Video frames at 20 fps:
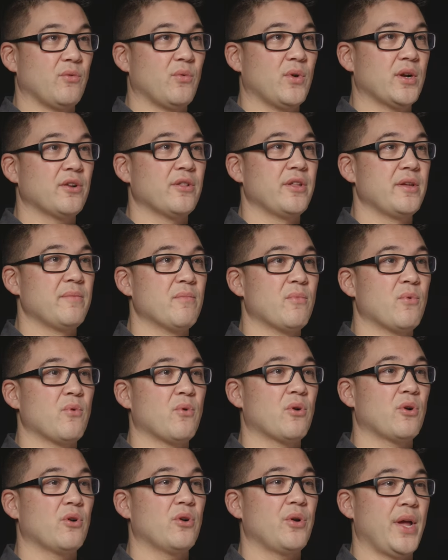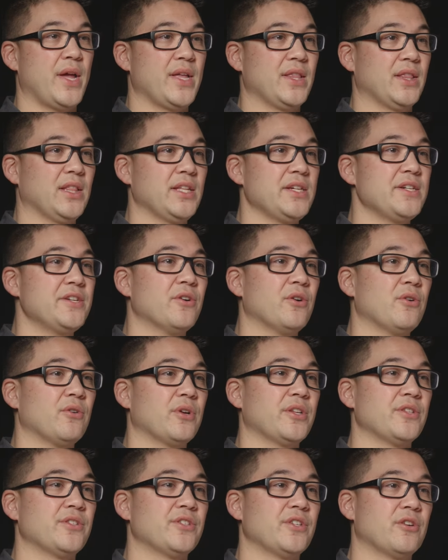What are the moral and legal
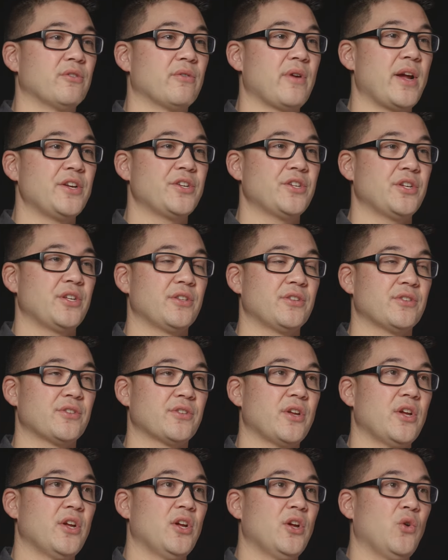considerations